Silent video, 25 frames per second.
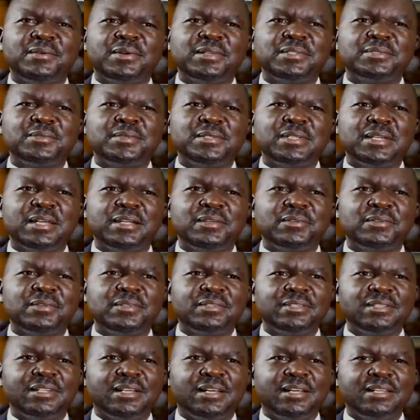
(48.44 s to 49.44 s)
The ones which are
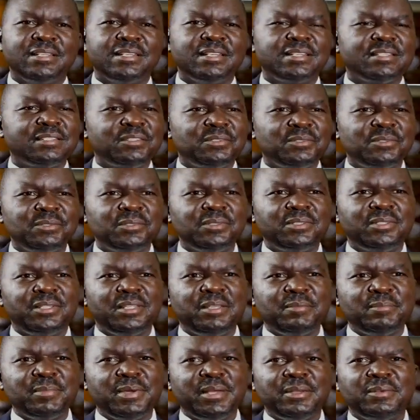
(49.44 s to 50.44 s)
known are just two,
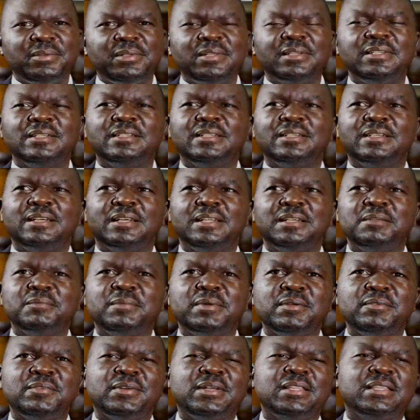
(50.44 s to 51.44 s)
Emmanuel and
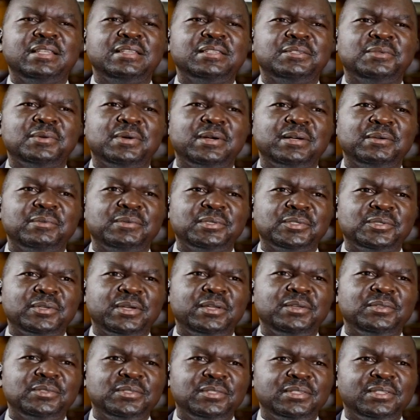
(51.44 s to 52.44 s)
my father is Wangwe, so
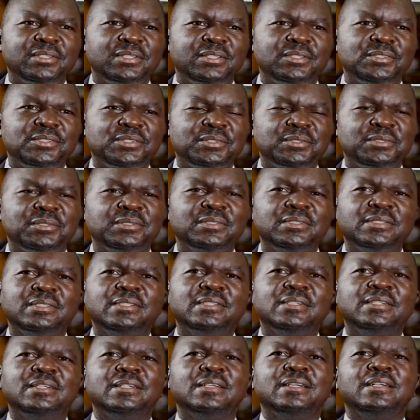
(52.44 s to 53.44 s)
I use those two.
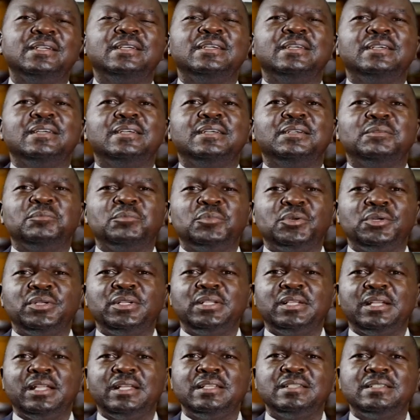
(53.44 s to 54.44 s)

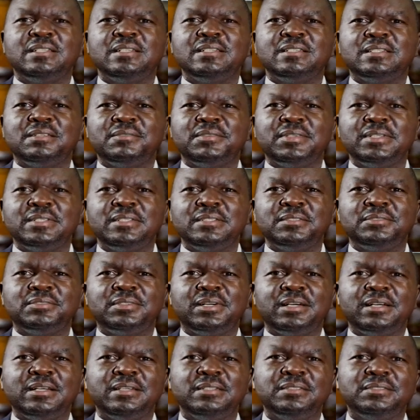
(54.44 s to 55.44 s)
Born in
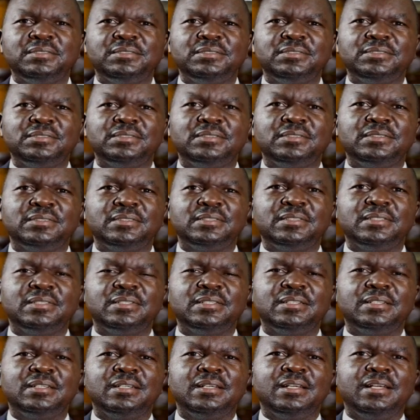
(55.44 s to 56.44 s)
1975
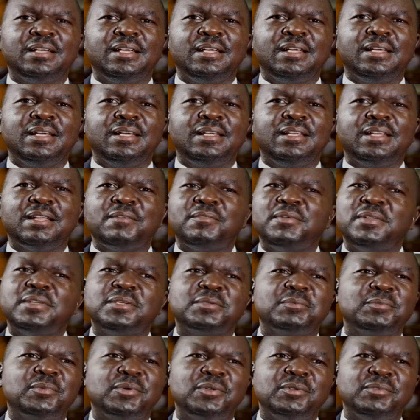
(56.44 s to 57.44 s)
in a very
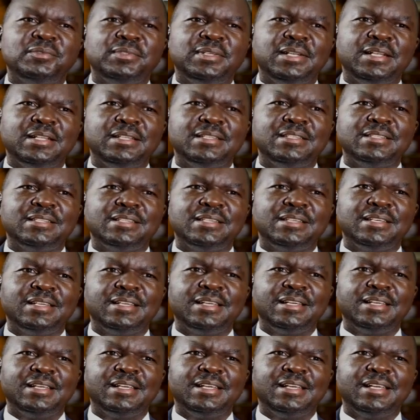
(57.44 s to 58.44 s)
small village
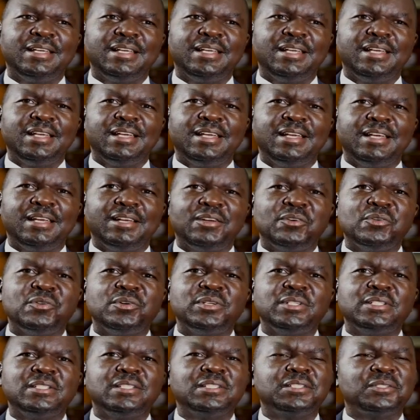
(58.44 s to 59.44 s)

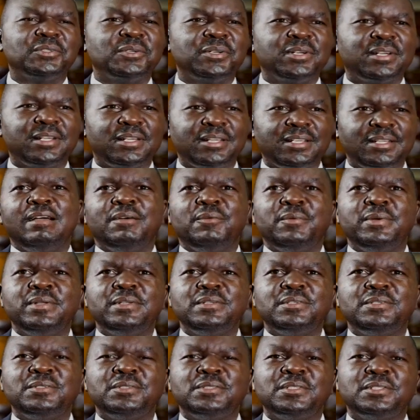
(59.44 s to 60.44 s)
called Sisokwe. I
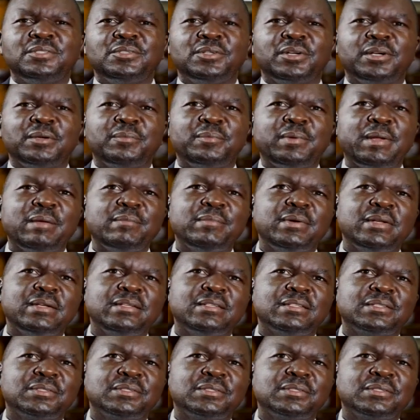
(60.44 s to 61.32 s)
went to Sisokwe primary